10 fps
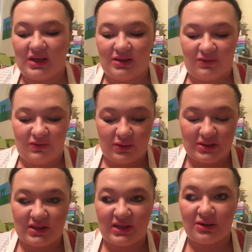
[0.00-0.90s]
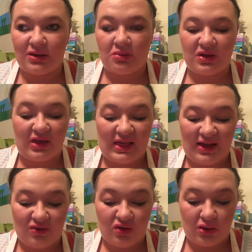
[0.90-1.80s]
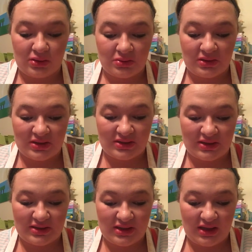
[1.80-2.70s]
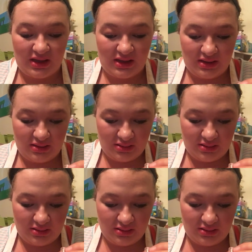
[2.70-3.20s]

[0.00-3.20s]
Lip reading: And the first clear lip gloss I ever owned was just the